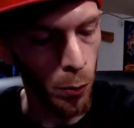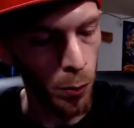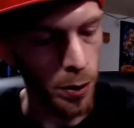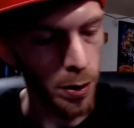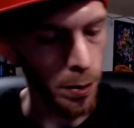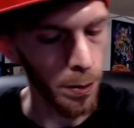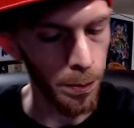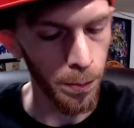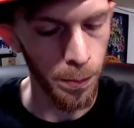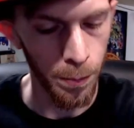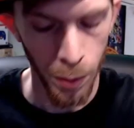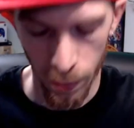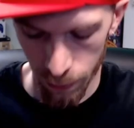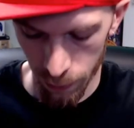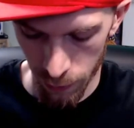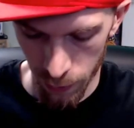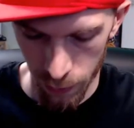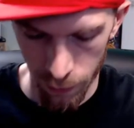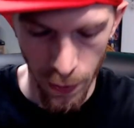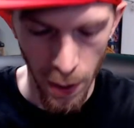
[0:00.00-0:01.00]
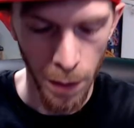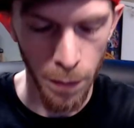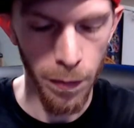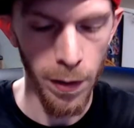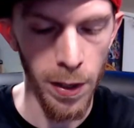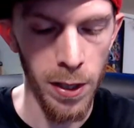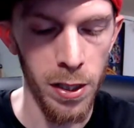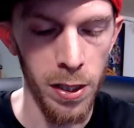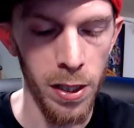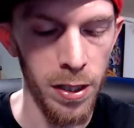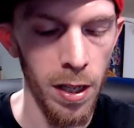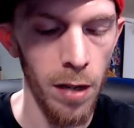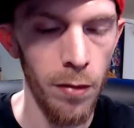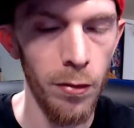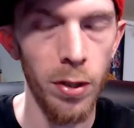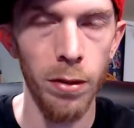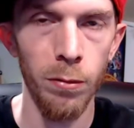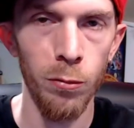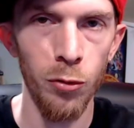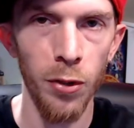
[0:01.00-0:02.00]
But with the Final Fantasy
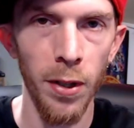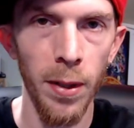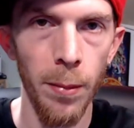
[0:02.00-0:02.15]
VII